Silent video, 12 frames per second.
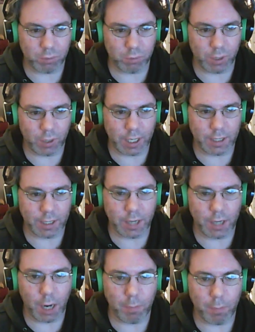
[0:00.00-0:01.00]
pretty
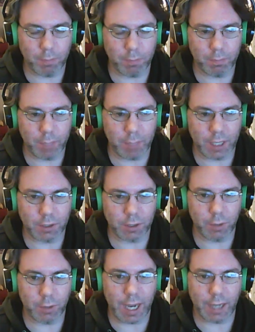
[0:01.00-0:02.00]
dumb because you
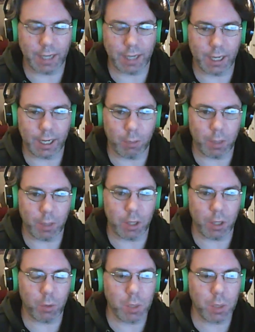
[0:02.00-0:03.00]
can't take it with you.